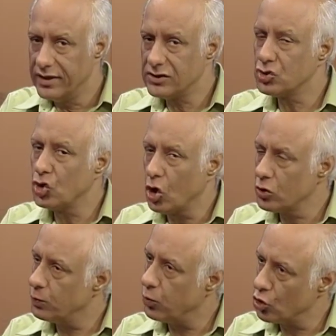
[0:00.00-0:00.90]
it's
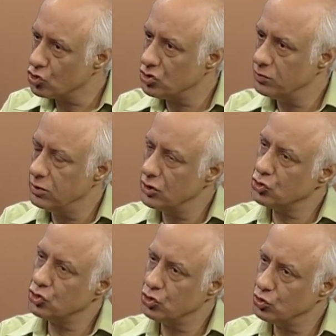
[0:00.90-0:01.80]
not possible
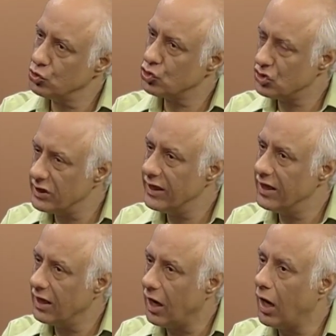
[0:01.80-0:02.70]
to
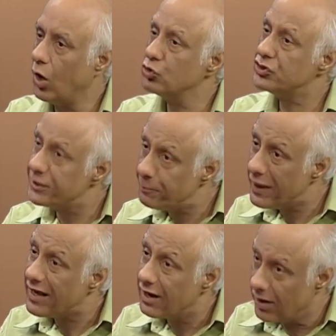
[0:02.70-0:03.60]
say how
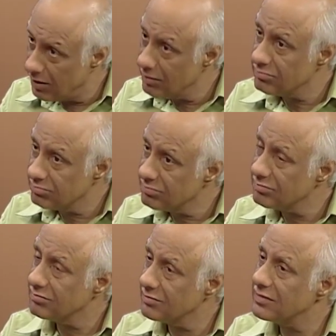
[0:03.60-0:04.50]
typical
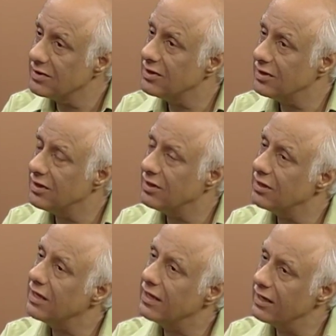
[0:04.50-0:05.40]

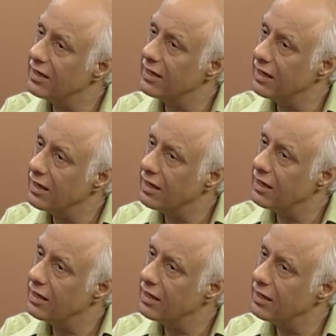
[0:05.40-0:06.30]
a
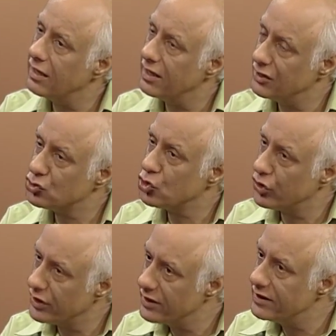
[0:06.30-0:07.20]

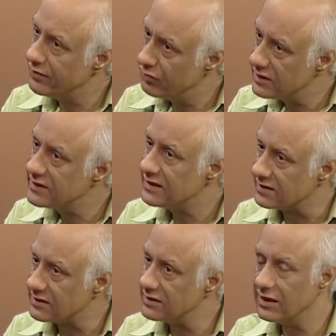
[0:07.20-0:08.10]
historical event
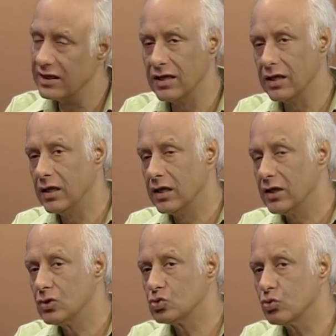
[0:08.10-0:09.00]
is.
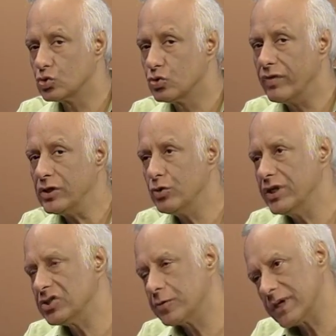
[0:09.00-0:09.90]
So when you
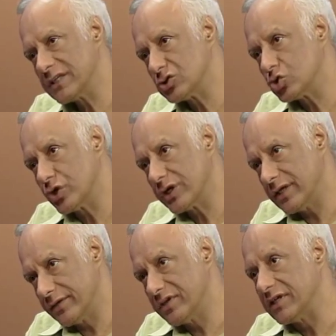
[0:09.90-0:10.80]
interpret
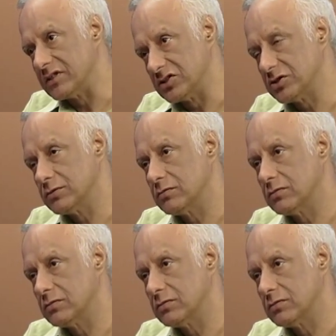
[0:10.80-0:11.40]
historical evidence,